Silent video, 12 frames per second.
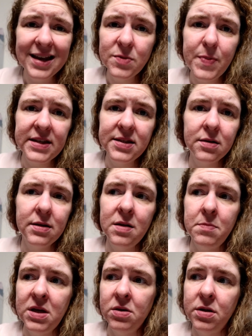It's basically
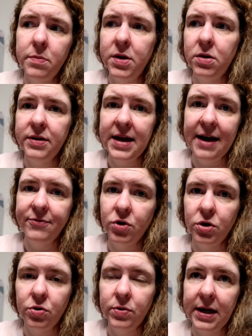a meal in the middle of the
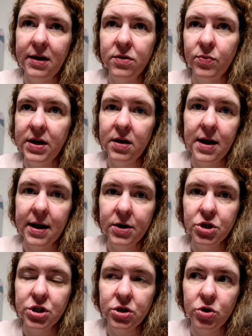afternoon, like three
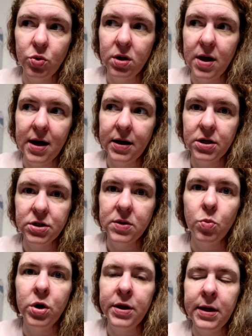o'clock-ish, two o'clock-ish,
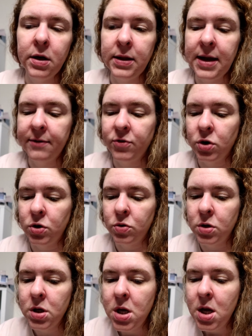somewhere in there in the
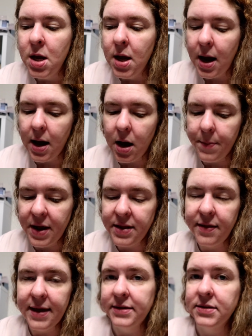afternoon. Um, and
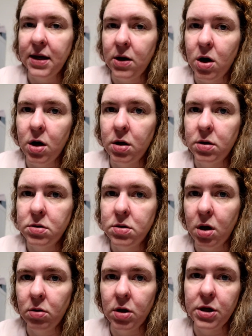then that's like our,
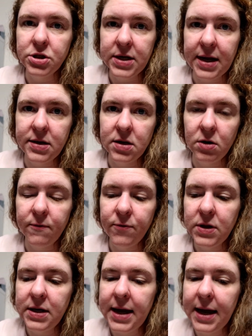our lunch and dinner
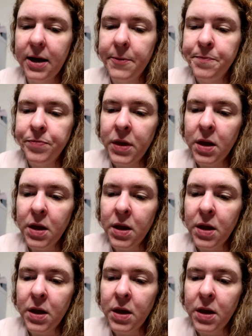for the day.